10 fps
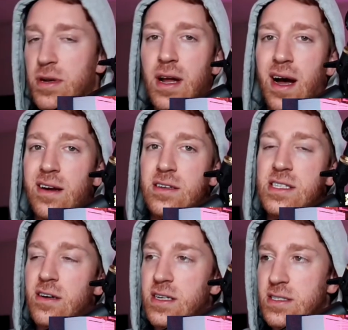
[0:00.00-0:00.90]
But nah, in all
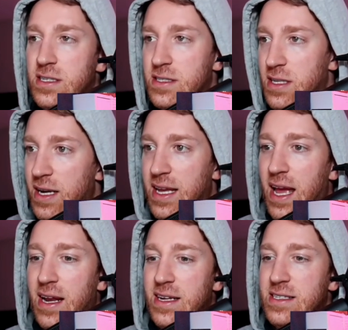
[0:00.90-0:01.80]
seriousness, again,
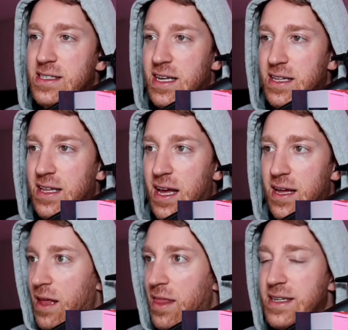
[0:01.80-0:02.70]
uh. I just think
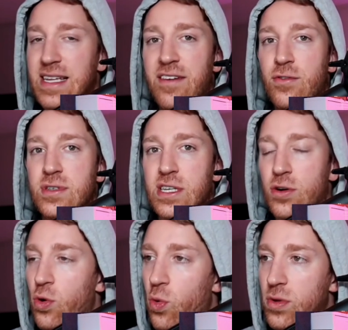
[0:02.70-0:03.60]
that the devil is a
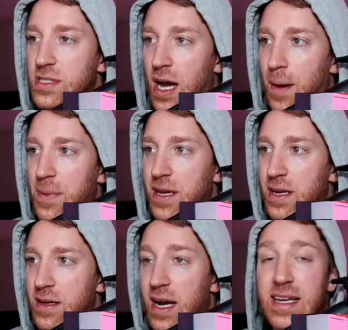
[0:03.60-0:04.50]
cool
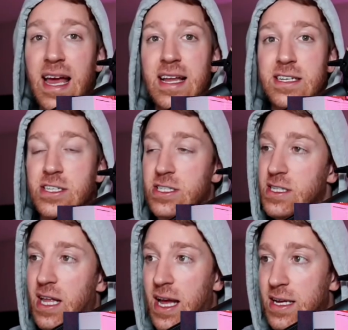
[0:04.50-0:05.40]
topic. Again,
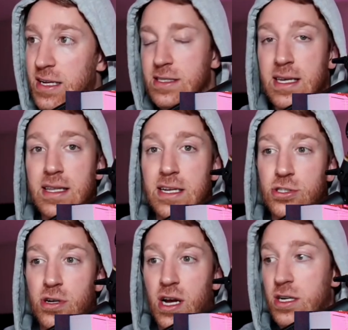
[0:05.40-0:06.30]
just like dealing
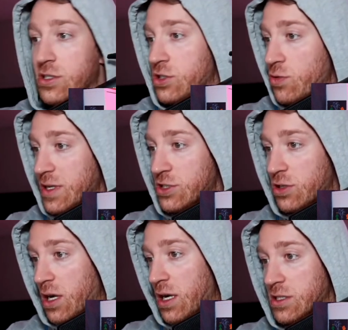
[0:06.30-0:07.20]
drugs, doing
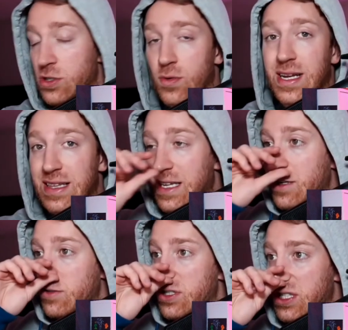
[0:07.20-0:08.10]
drugs, doing
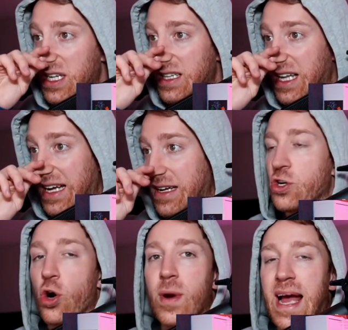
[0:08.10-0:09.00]
illegal shit, like
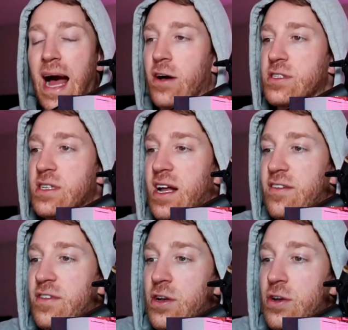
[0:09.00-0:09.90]
going outside of the